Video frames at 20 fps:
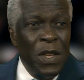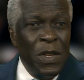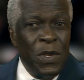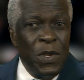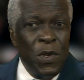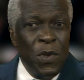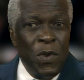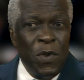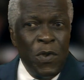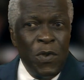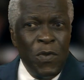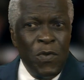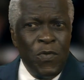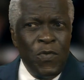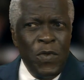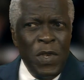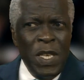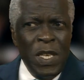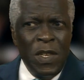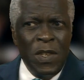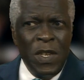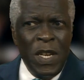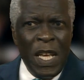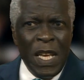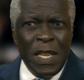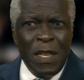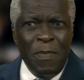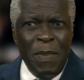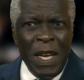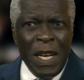So we could
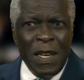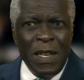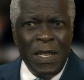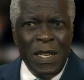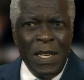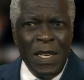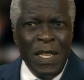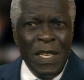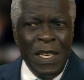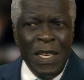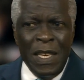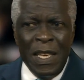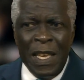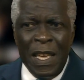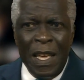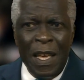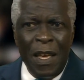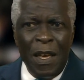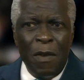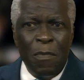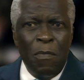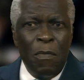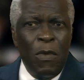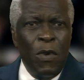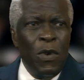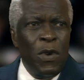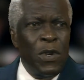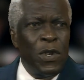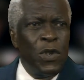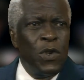expect to see
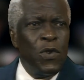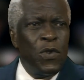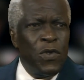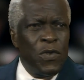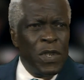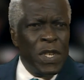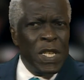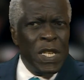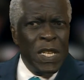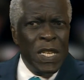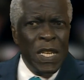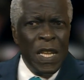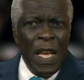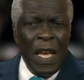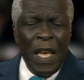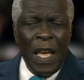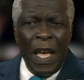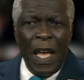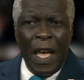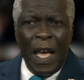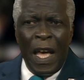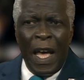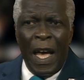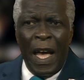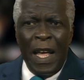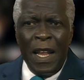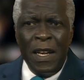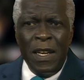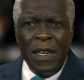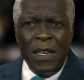more tourists.
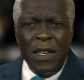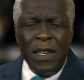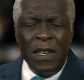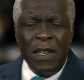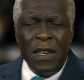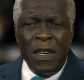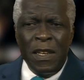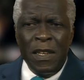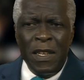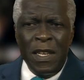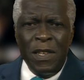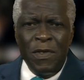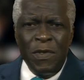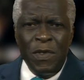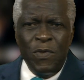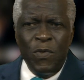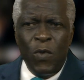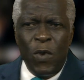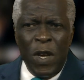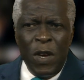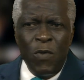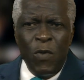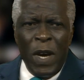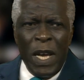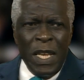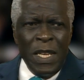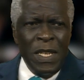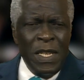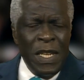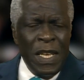And this was one
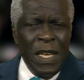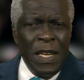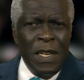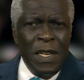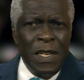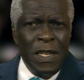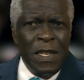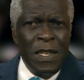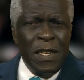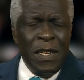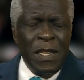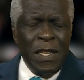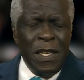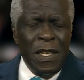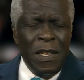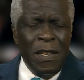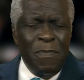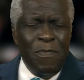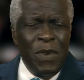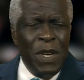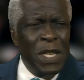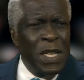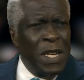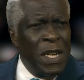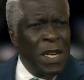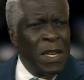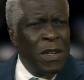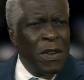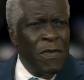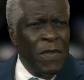wise thing that the
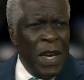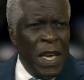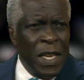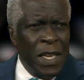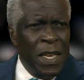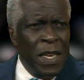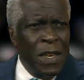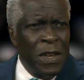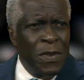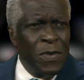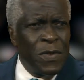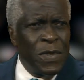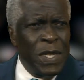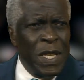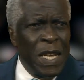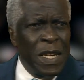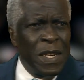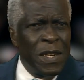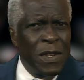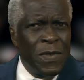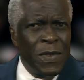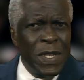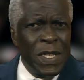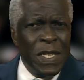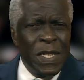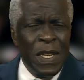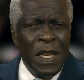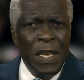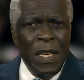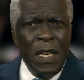president of ICAO said to
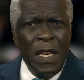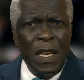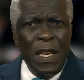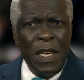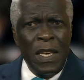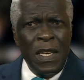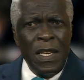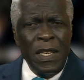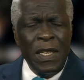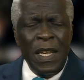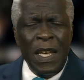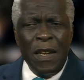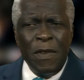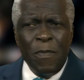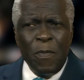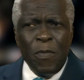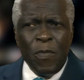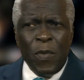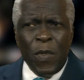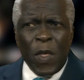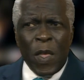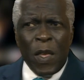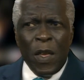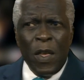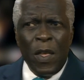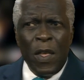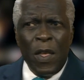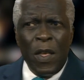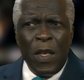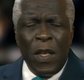us. He said,
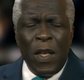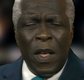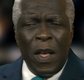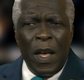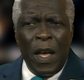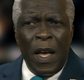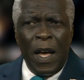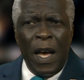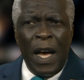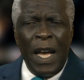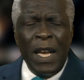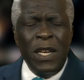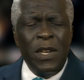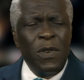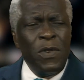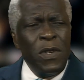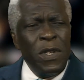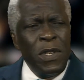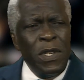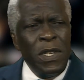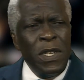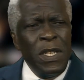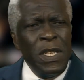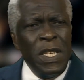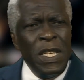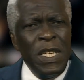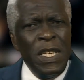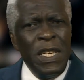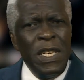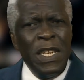
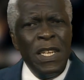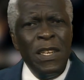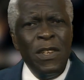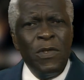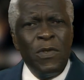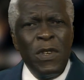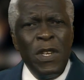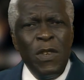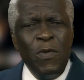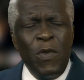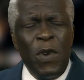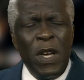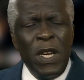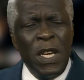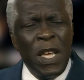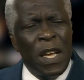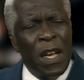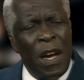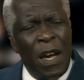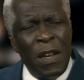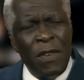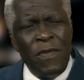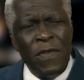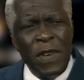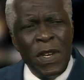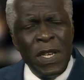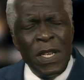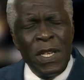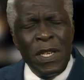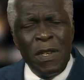he didn't only want the
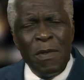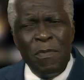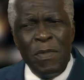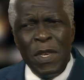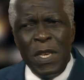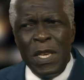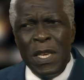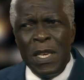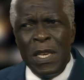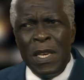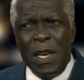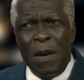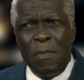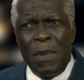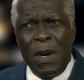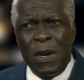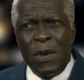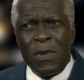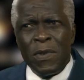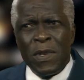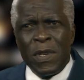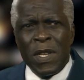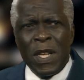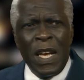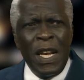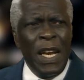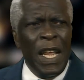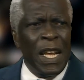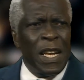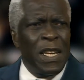conference to be about
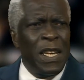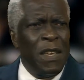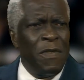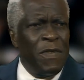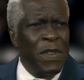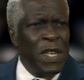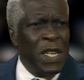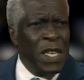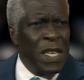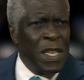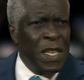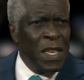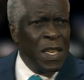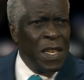connectivity.